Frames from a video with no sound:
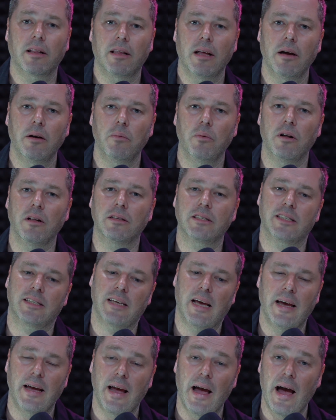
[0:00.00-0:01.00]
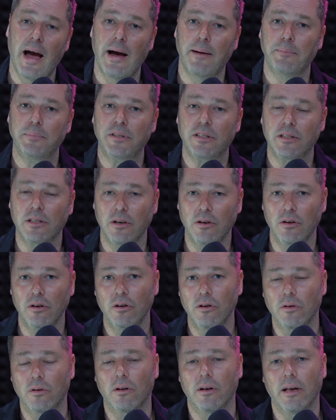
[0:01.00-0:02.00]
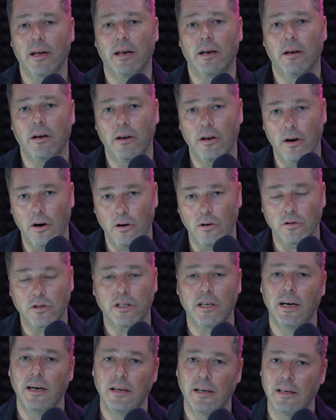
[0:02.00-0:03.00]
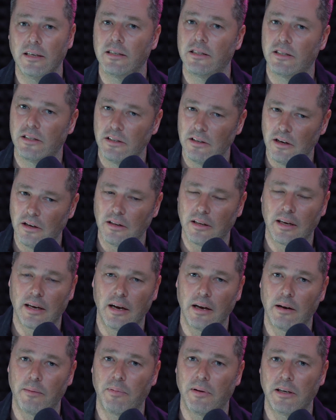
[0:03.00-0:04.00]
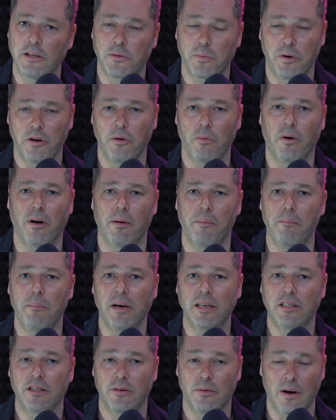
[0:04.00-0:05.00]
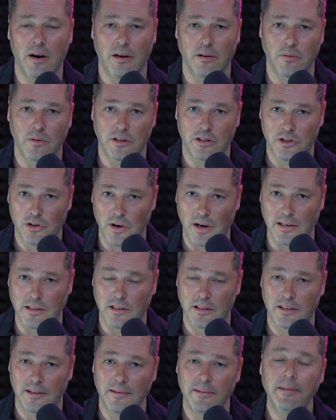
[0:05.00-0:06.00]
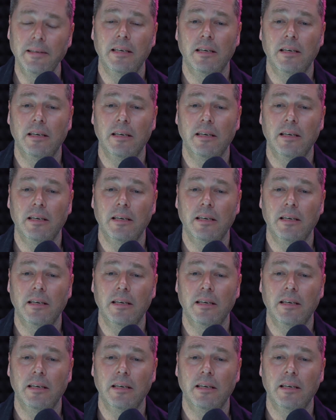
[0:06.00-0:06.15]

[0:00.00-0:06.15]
They will say absolutely no. China is not the kind of place where you want to mess around with trust.